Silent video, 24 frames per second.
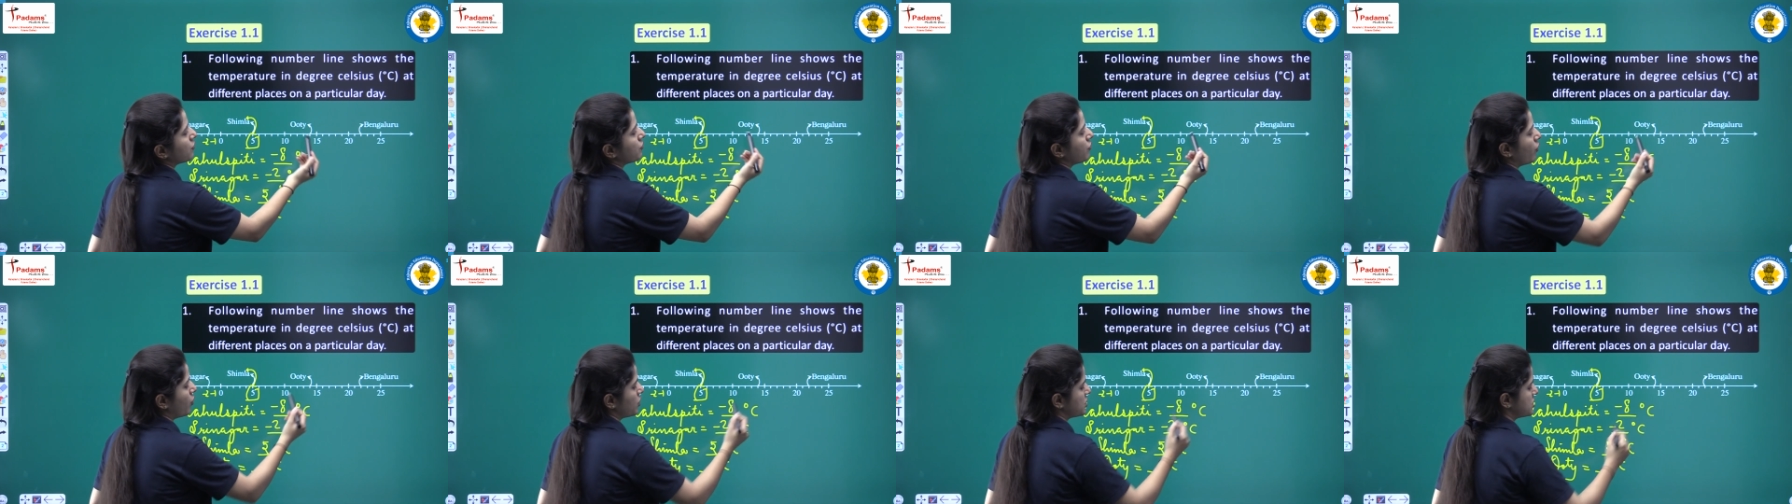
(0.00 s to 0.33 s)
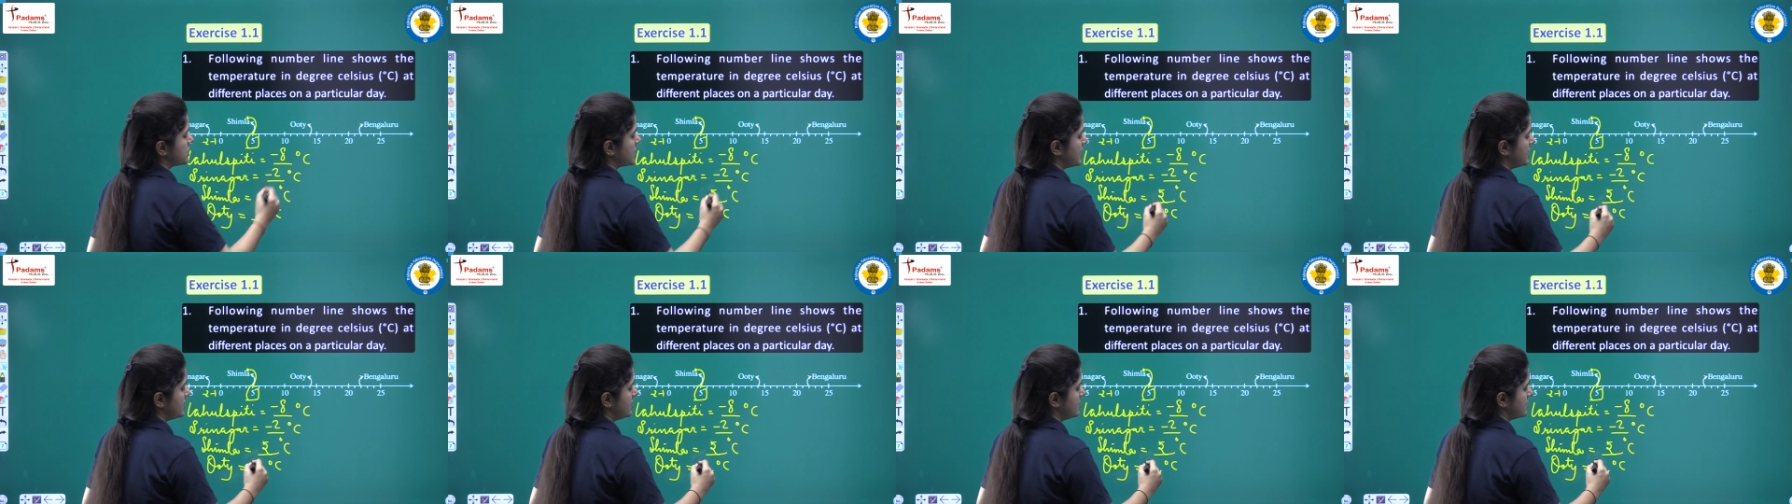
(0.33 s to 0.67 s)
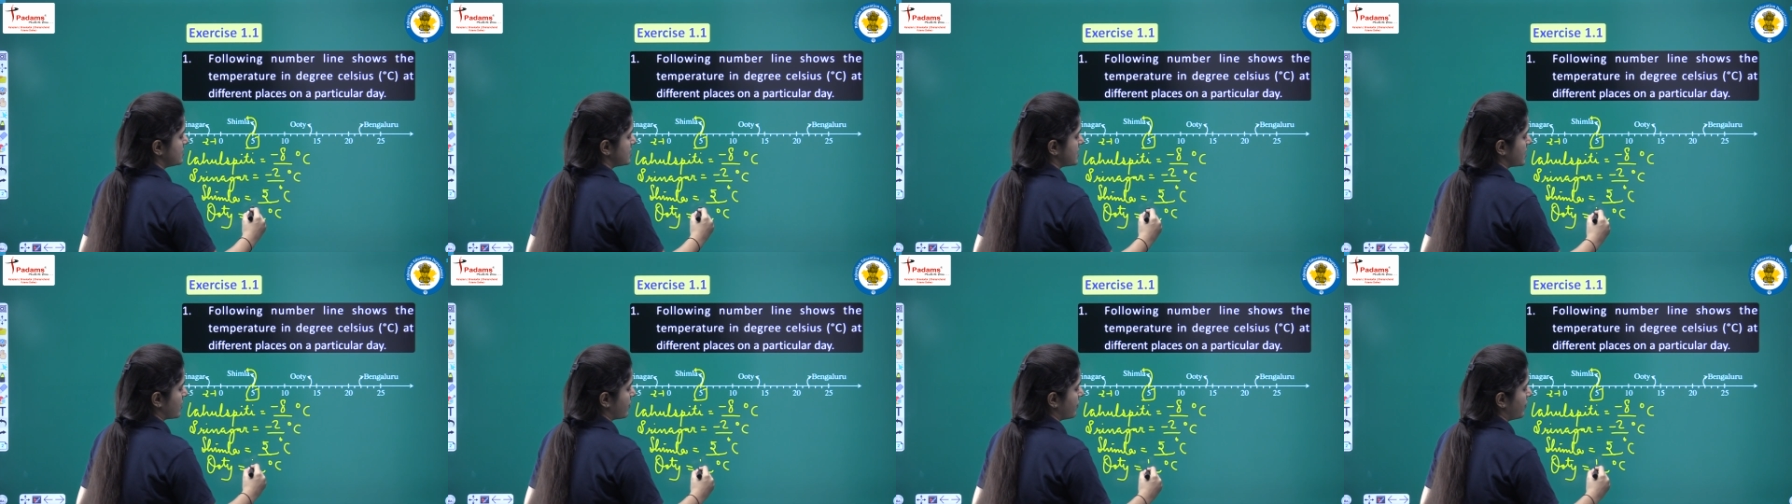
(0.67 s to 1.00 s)

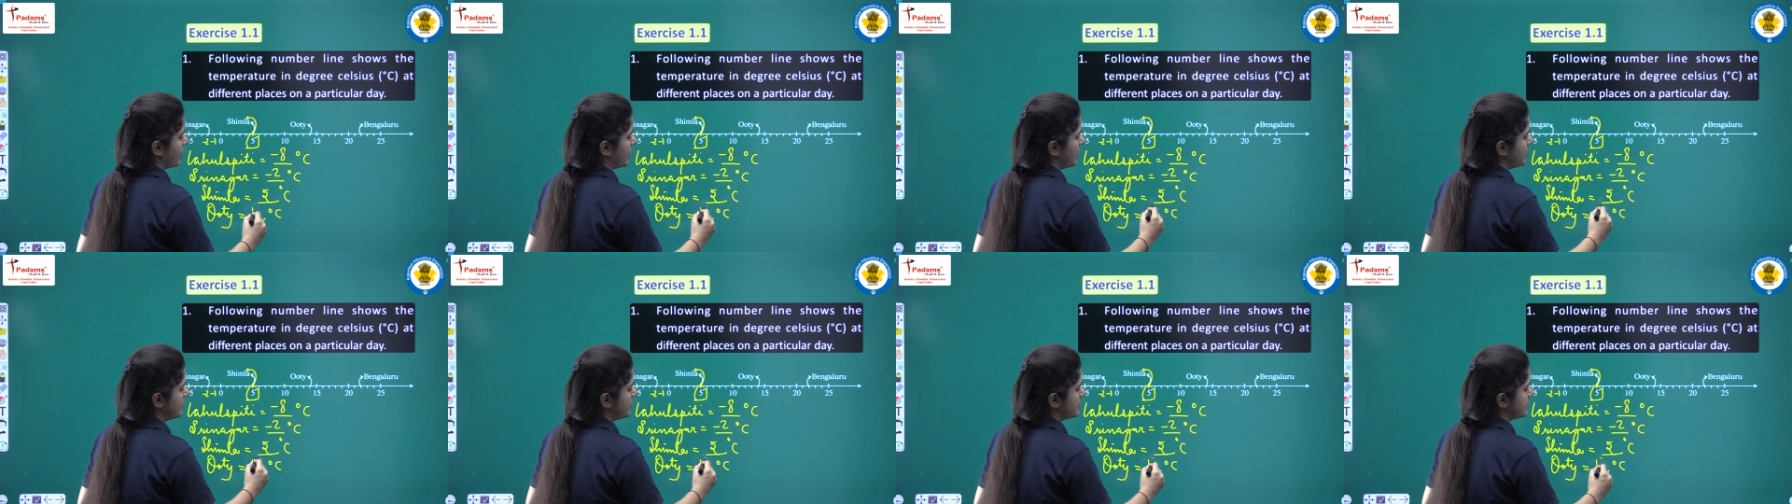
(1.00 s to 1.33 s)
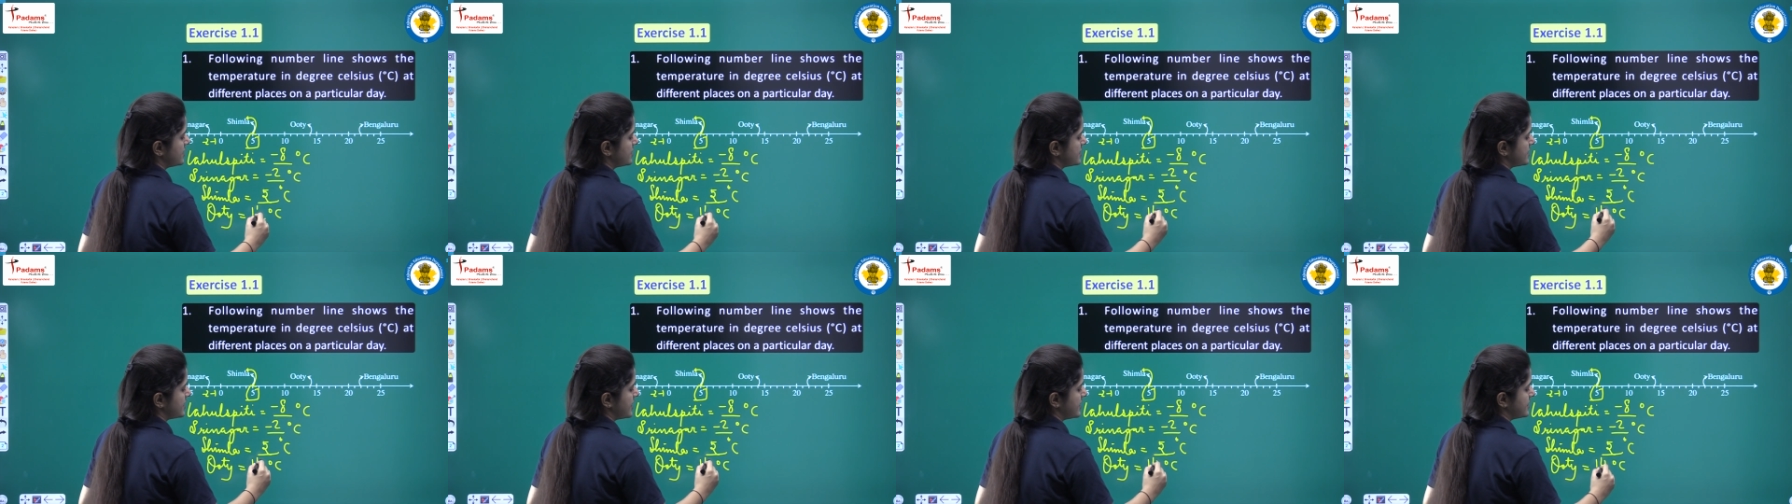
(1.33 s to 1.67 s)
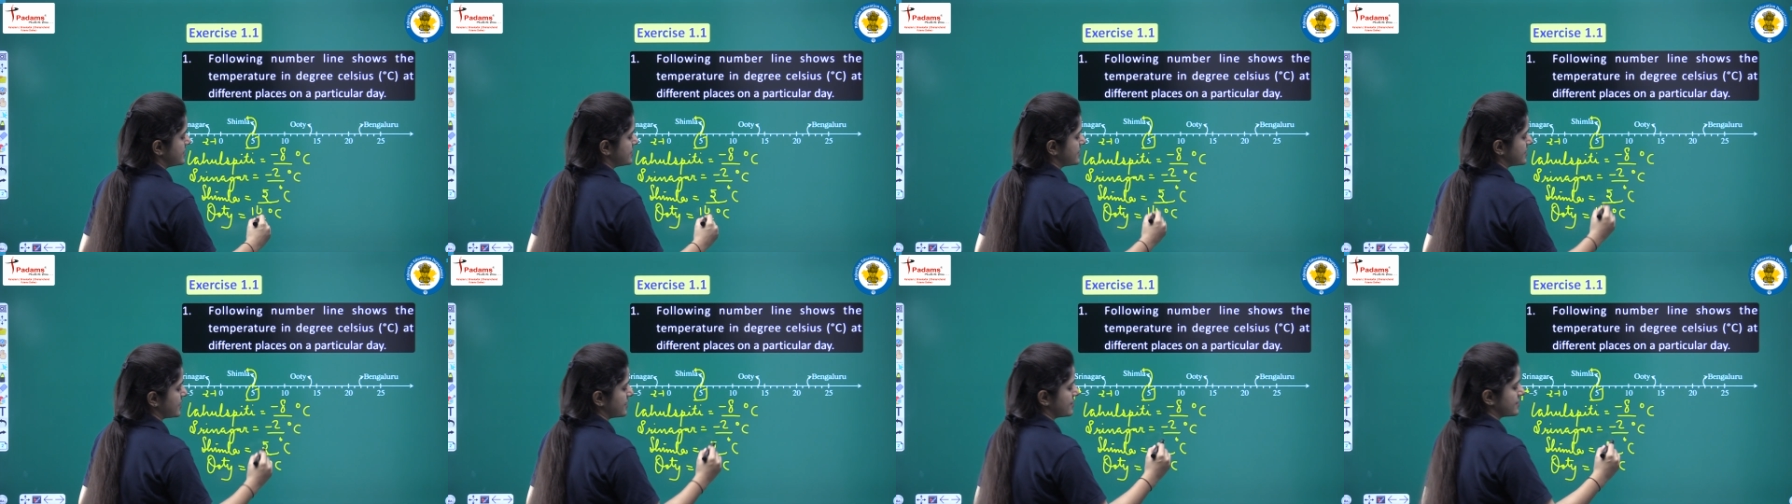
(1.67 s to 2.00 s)
14 degree
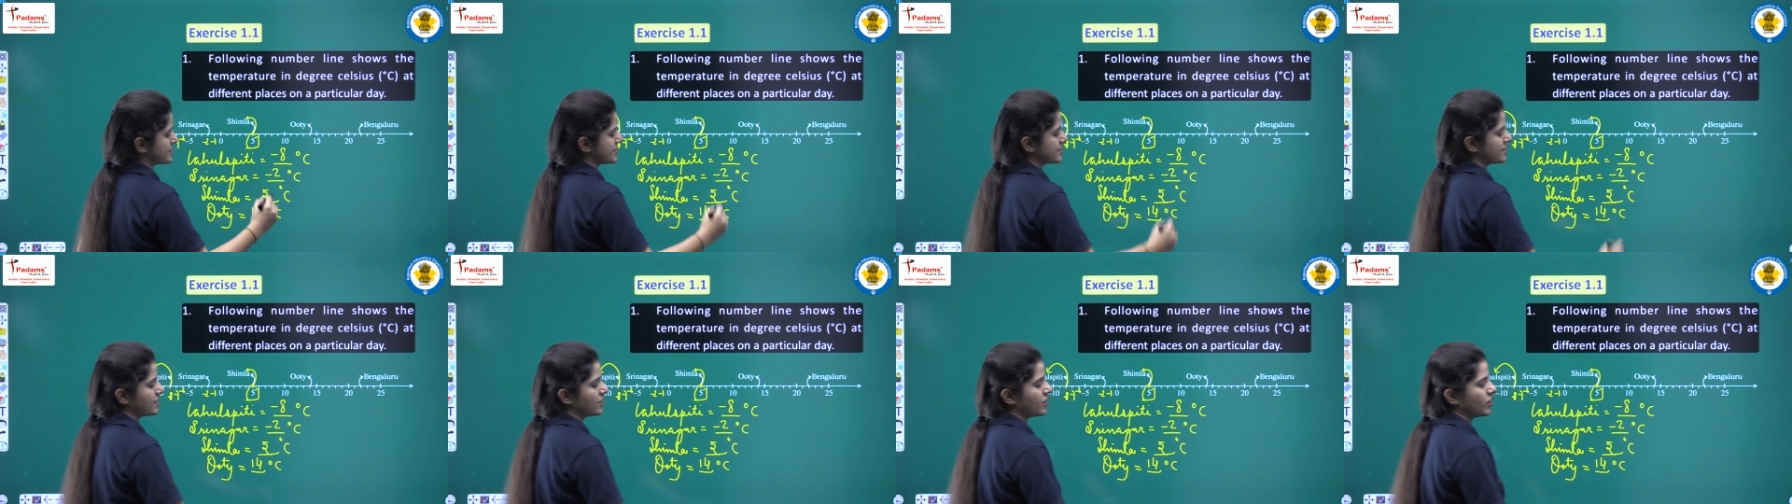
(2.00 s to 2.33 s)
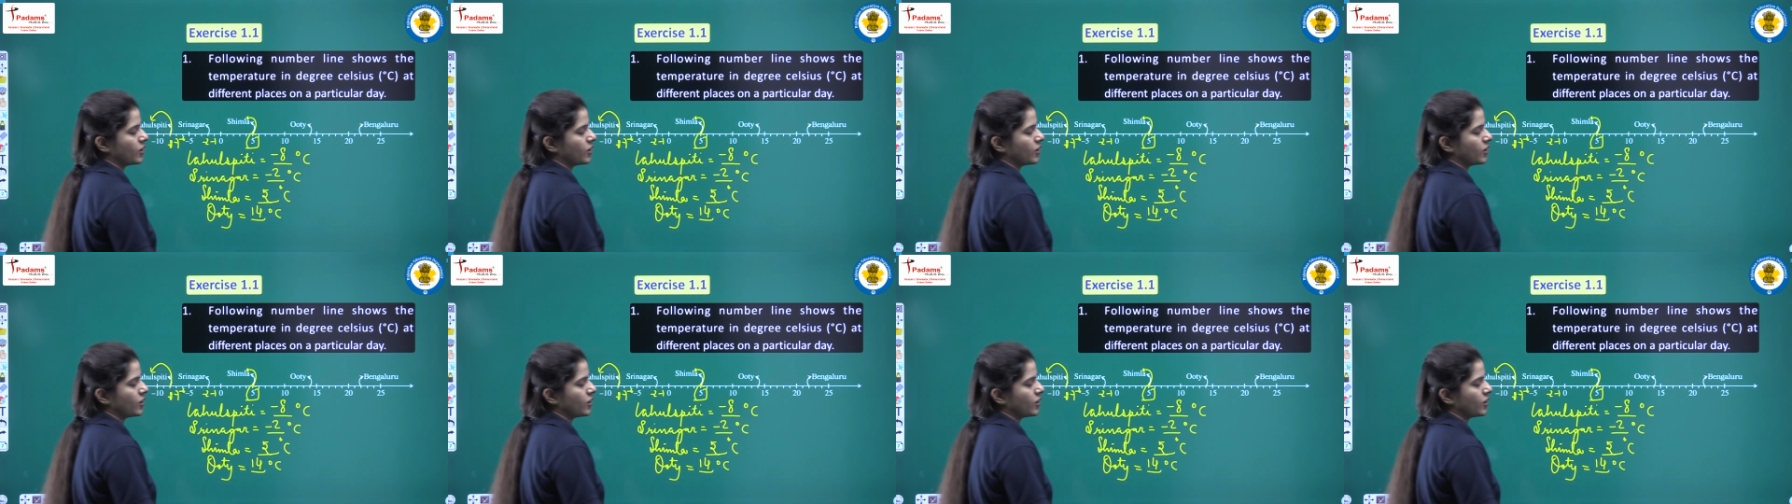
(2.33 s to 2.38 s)
Celsius.